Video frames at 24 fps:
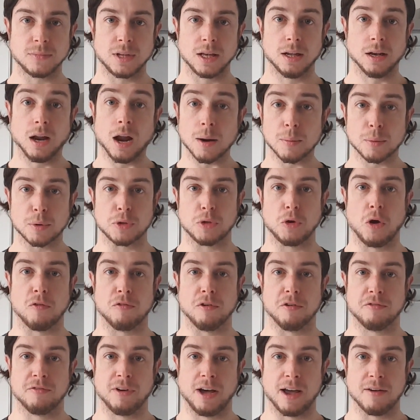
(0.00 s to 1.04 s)
goes off
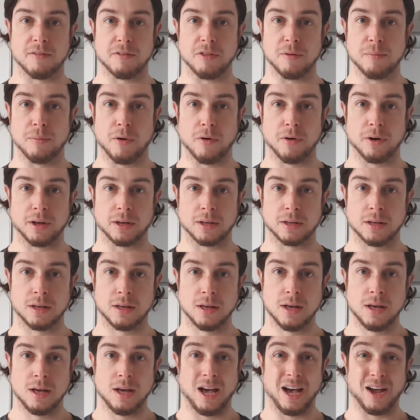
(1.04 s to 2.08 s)
at 5 in the
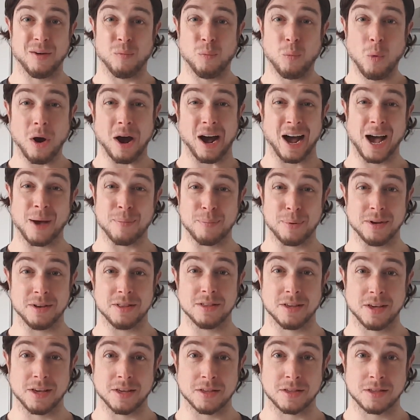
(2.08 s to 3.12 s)
morning, and what
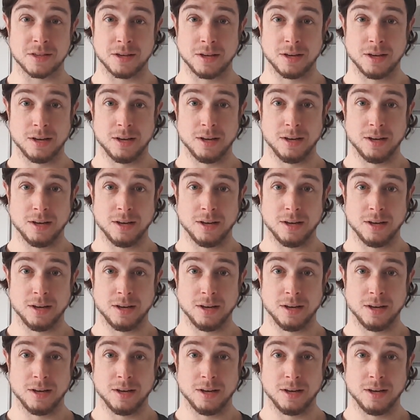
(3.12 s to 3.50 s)
happens is